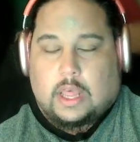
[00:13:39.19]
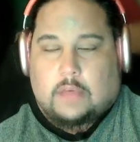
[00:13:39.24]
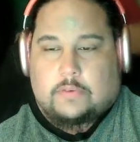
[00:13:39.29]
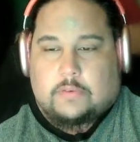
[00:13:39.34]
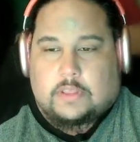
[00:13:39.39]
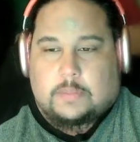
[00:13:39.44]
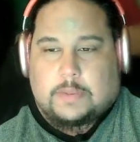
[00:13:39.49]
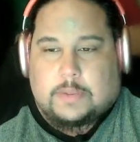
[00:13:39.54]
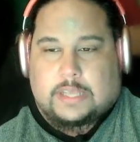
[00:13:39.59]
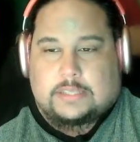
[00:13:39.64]

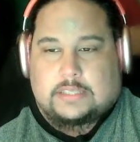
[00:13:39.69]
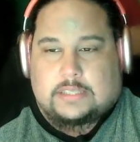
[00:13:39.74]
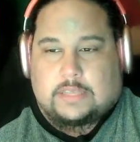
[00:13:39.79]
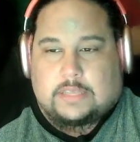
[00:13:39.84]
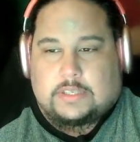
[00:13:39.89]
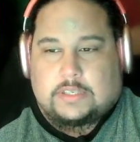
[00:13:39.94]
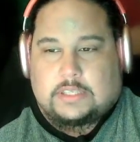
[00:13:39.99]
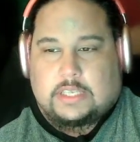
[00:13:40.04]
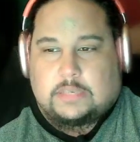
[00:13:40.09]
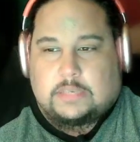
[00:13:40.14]
For the past
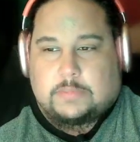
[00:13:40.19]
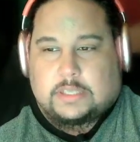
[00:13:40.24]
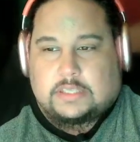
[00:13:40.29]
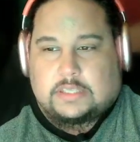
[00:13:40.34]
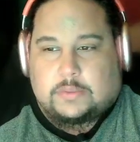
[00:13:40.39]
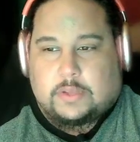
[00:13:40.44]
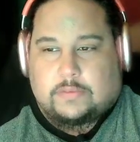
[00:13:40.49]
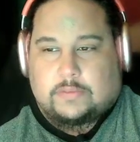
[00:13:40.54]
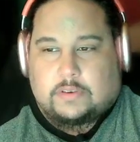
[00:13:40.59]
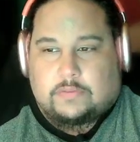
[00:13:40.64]
17
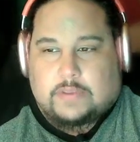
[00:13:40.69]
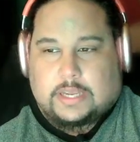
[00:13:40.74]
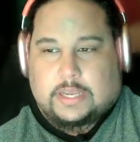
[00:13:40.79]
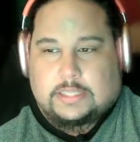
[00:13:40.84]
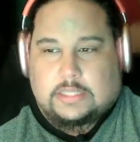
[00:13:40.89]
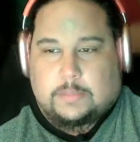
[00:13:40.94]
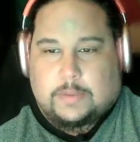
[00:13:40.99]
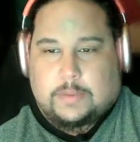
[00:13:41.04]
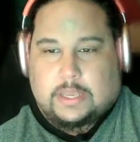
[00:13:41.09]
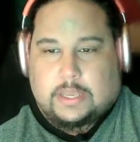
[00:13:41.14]
months, we have
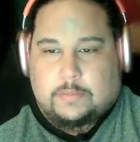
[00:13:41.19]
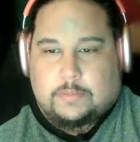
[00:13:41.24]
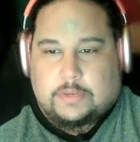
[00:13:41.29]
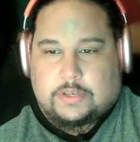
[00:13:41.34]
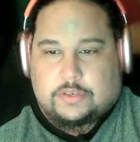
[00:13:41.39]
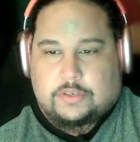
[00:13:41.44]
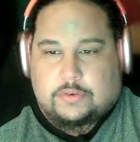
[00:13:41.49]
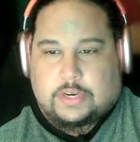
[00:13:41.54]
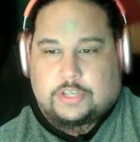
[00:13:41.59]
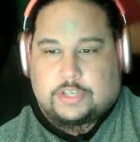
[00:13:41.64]
advised the Biden
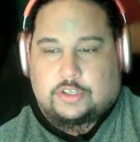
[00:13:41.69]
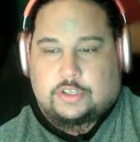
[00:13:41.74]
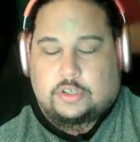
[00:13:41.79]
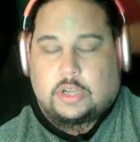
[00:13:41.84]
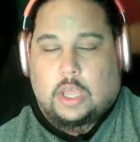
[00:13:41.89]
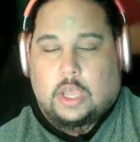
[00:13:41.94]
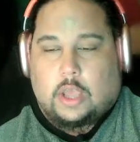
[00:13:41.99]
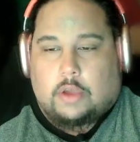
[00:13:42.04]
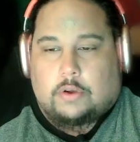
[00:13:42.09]
administration,